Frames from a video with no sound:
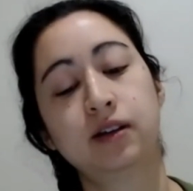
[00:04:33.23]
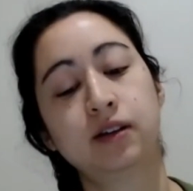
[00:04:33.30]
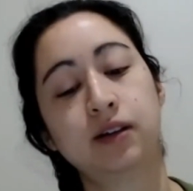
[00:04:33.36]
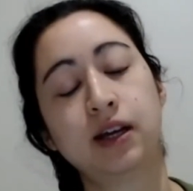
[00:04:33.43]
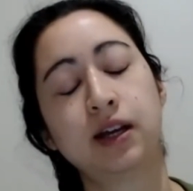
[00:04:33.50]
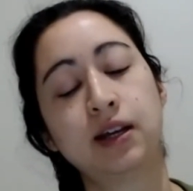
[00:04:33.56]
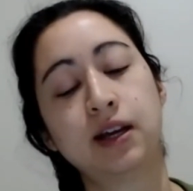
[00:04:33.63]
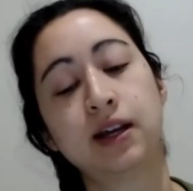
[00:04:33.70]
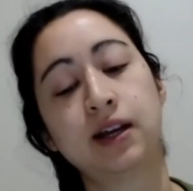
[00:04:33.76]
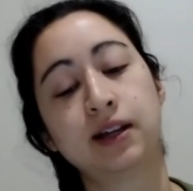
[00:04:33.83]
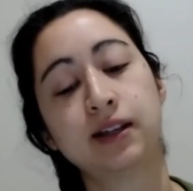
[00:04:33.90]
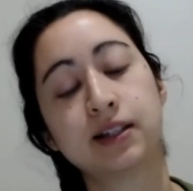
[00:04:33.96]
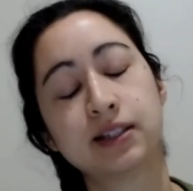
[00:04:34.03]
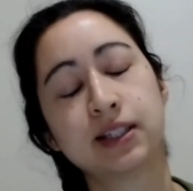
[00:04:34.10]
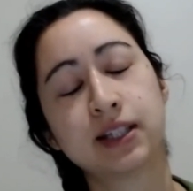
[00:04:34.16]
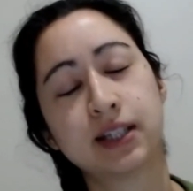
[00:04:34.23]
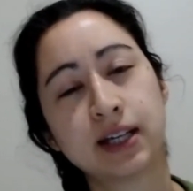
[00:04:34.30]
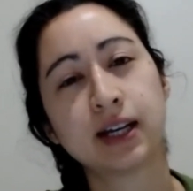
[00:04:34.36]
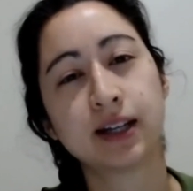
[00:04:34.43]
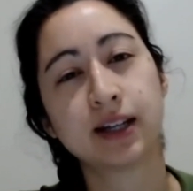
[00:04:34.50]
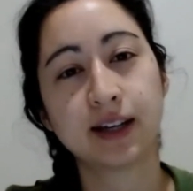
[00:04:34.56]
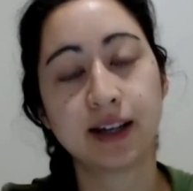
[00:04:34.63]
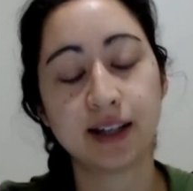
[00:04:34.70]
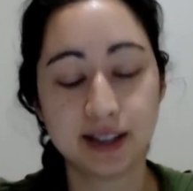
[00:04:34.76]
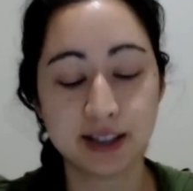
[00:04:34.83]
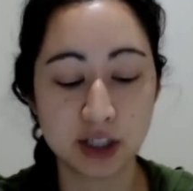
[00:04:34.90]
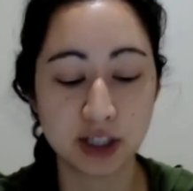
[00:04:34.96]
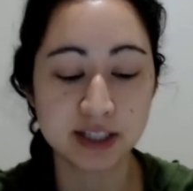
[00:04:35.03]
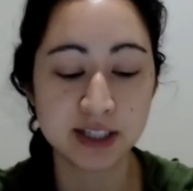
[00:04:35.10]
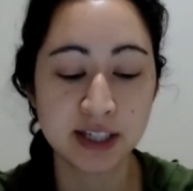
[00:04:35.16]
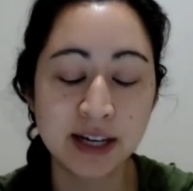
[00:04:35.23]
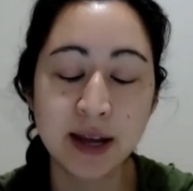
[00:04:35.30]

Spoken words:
okay, yeah, that's kind of, I get the gist.